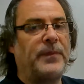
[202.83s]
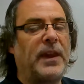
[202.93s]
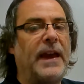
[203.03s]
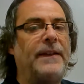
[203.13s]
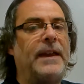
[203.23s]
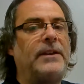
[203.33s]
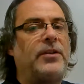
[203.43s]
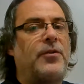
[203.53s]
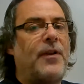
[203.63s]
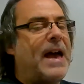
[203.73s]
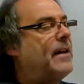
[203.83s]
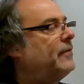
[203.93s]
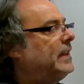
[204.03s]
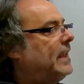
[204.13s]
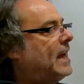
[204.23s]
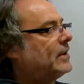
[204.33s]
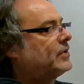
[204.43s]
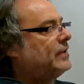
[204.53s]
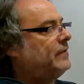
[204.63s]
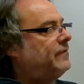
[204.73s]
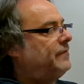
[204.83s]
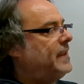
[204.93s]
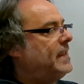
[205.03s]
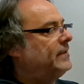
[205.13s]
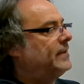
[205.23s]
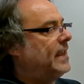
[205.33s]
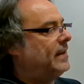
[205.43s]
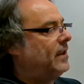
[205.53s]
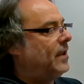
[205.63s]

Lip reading: and then gravity actually feeds it